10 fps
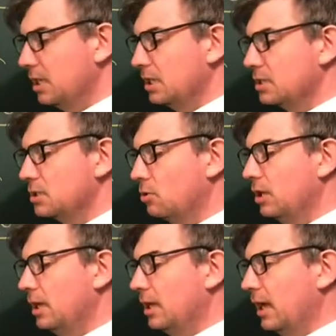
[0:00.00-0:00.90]
So
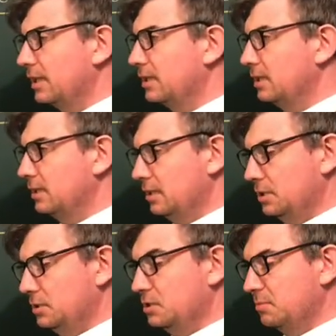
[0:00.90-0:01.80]

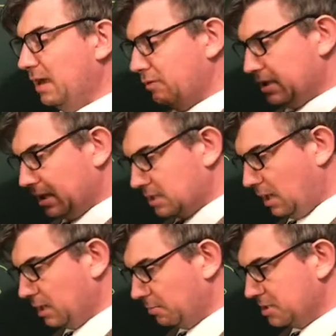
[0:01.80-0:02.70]
you seem to have a
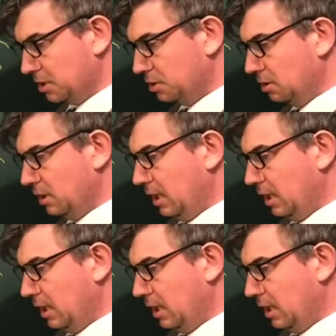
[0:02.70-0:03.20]
starting position,